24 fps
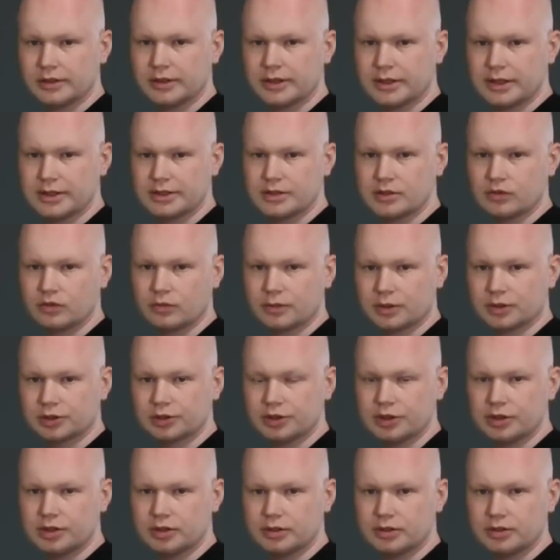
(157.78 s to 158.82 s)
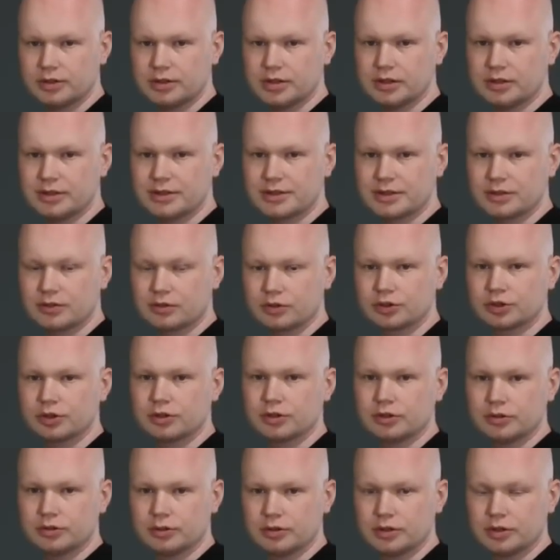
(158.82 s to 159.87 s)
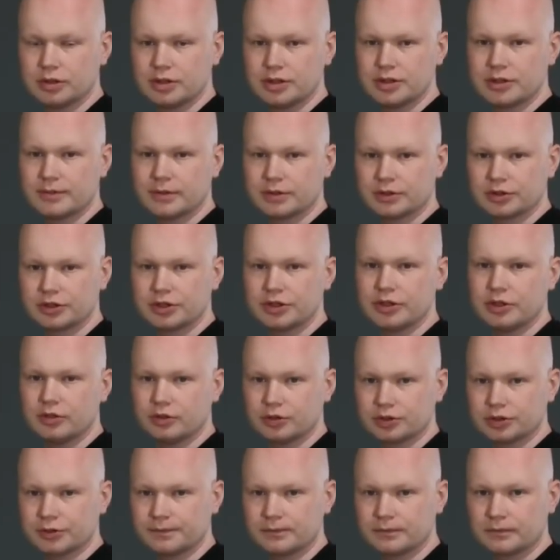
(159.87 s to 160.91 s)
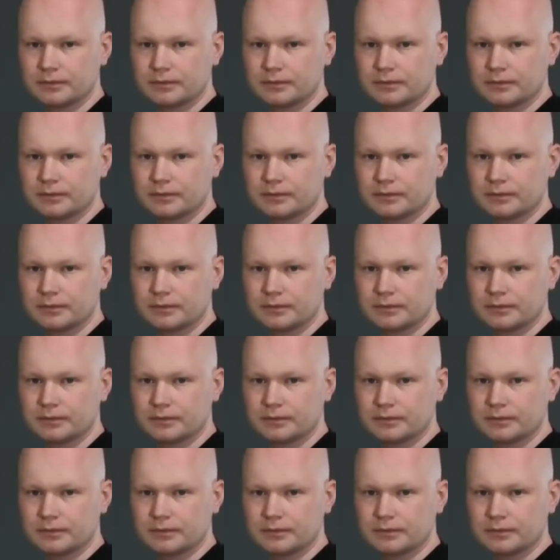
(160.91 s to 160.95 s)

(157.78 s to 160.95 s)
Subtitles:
The third exercise is also done from a lying